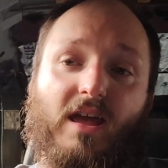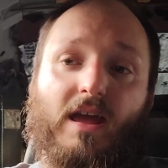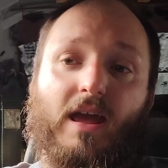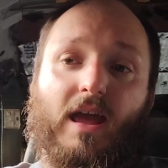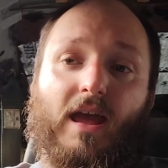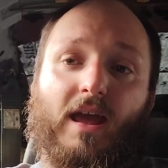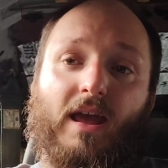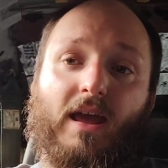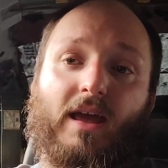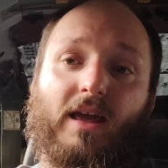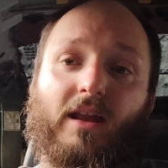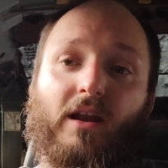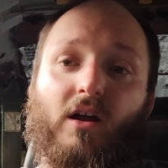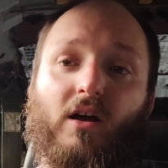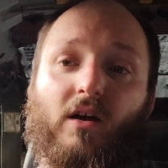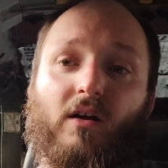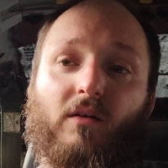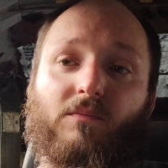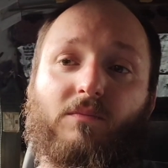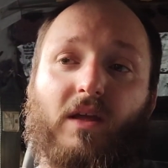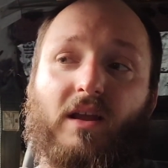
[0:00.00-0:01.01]

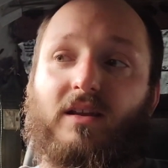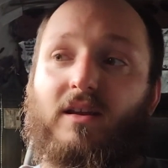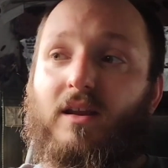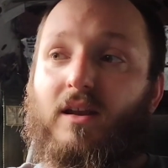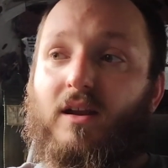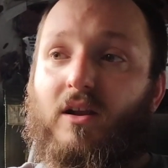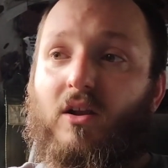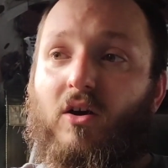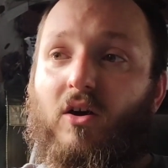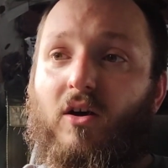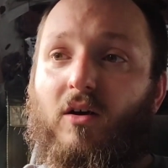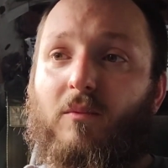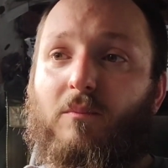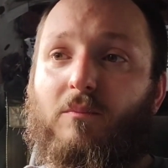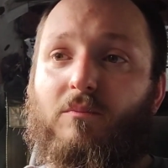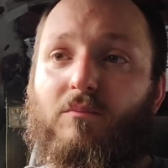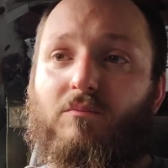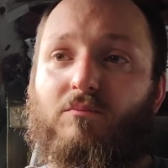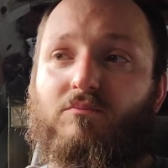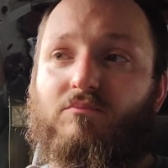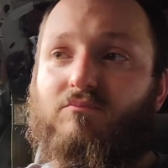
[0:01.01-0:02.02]
And they did it up,
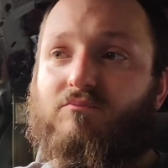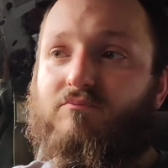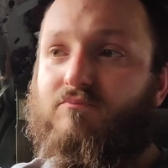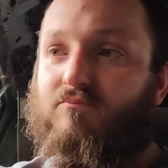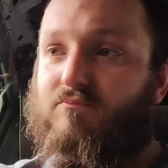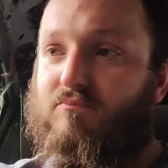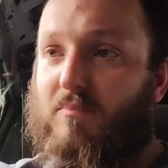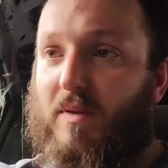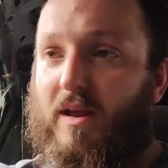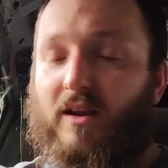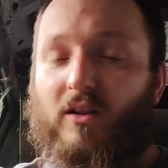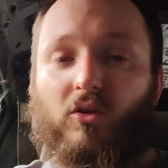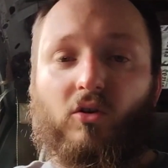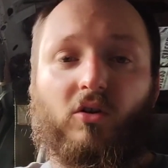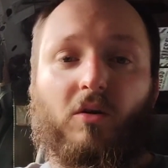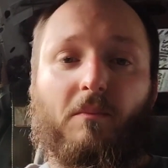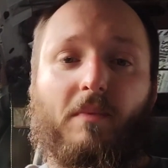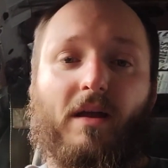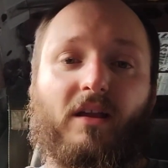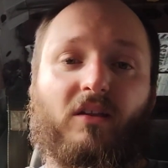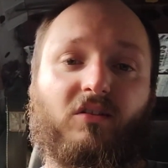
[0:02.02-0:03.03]
made it look
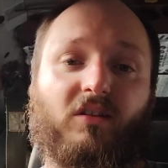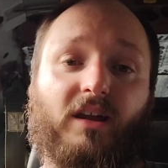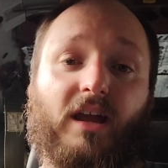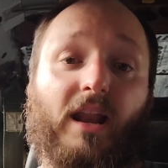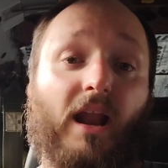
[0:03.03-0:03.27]
amazing.